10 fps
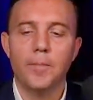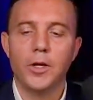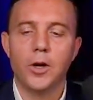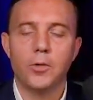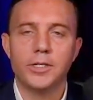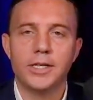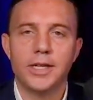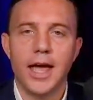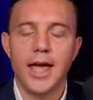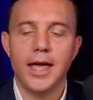you know
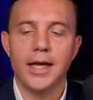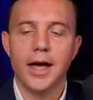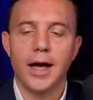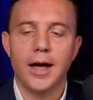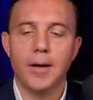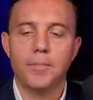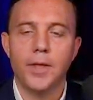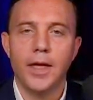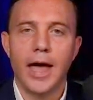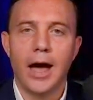today um,
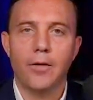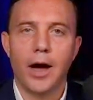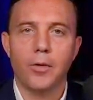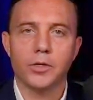how how are